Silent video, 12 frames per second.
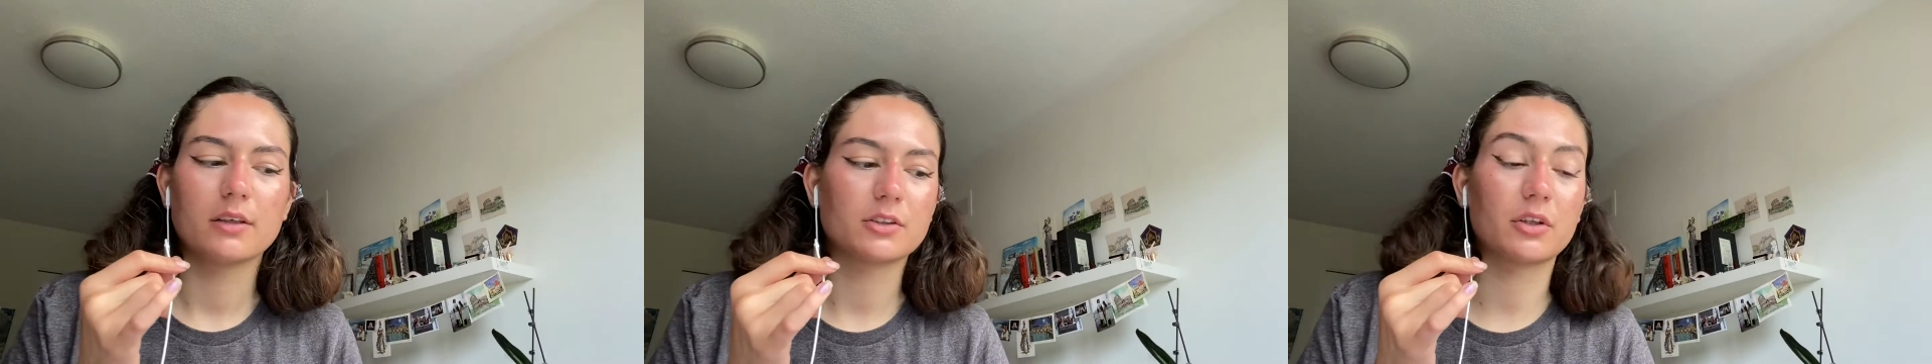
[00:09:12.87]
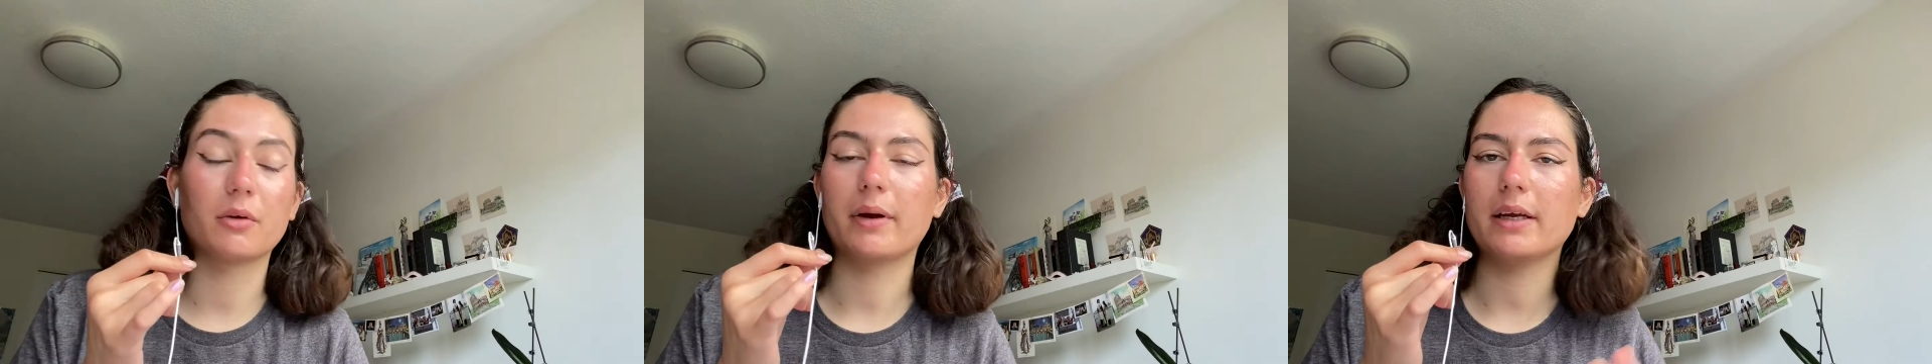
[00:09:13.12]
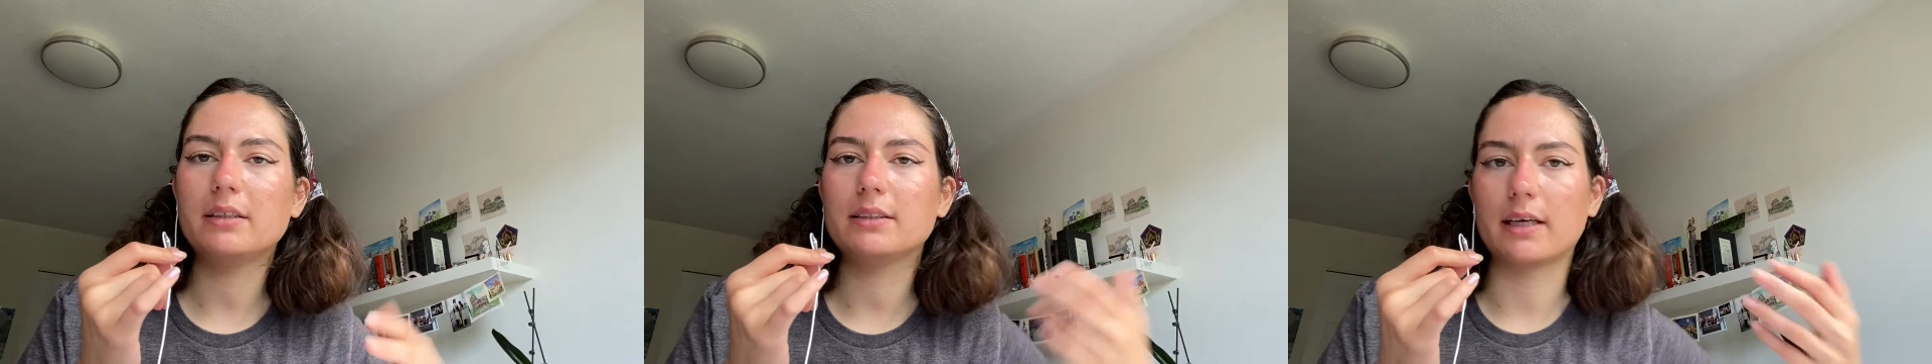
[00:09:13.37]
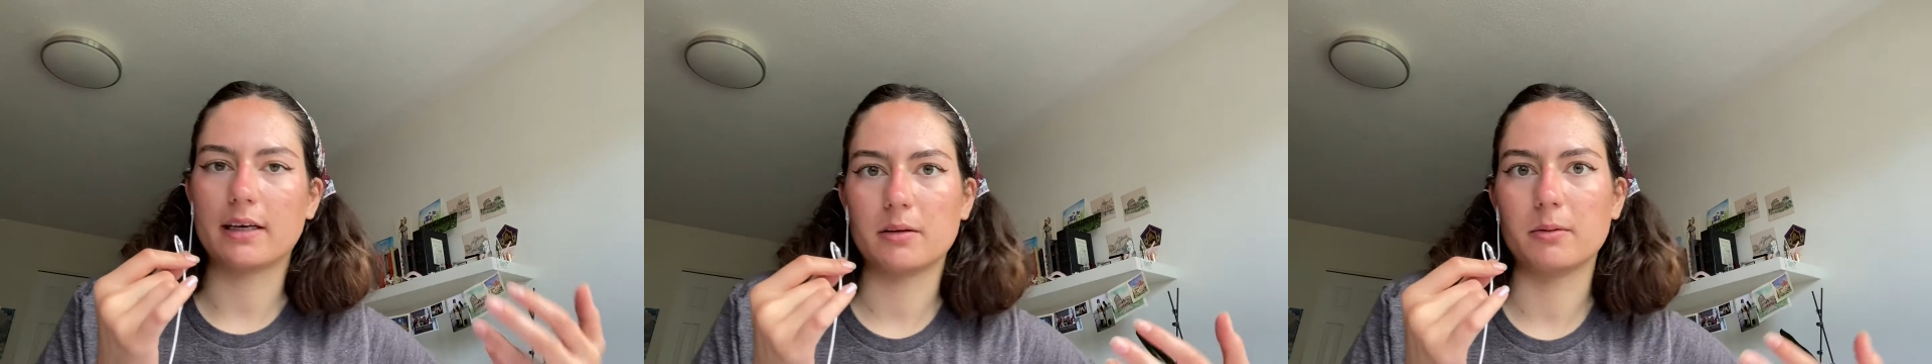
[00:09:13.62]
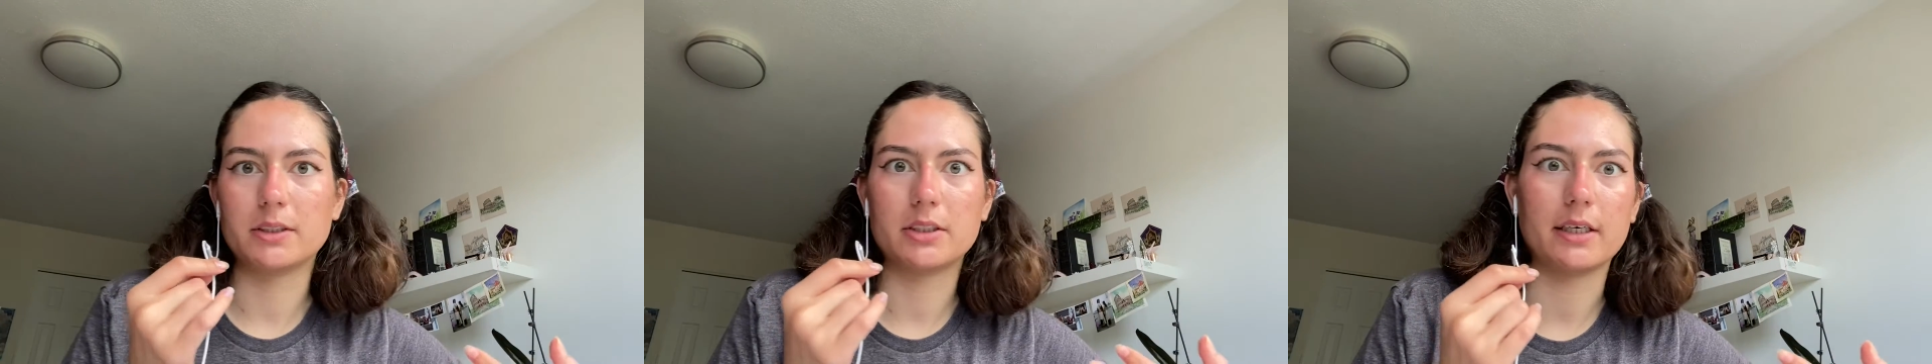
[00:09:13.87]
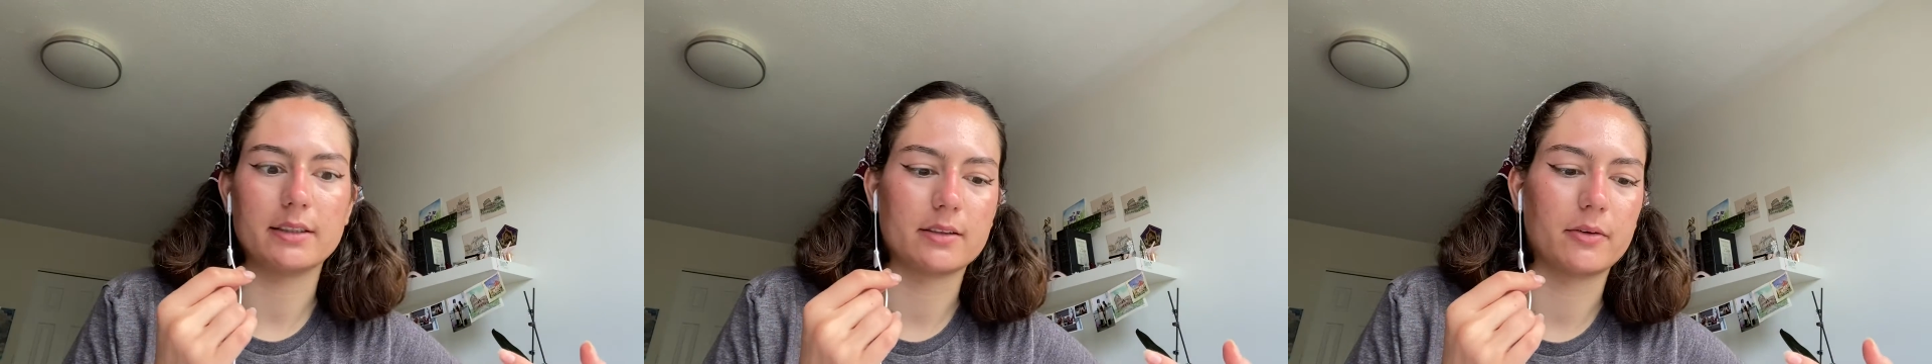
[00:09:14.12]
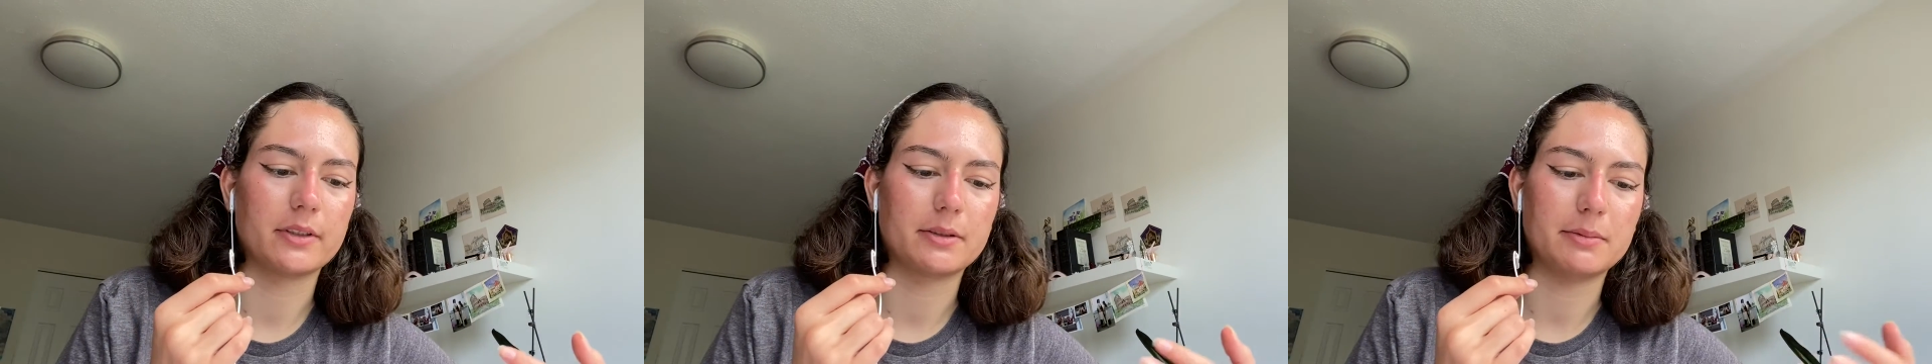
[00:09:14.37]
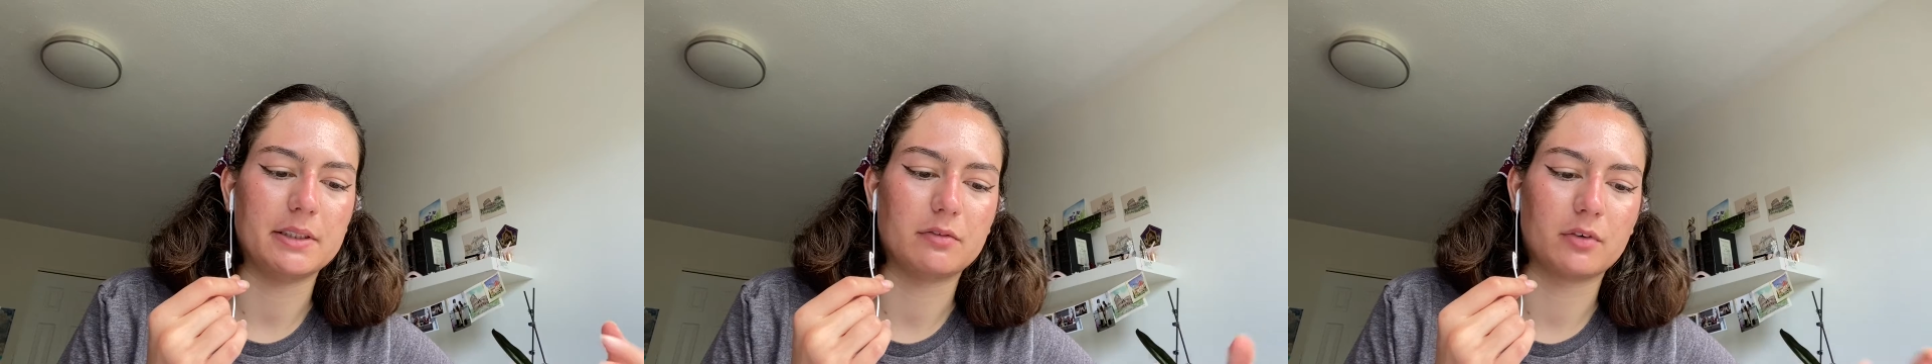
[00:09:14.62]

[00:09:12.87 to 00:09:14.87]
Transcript: So the way I decided which day is going to be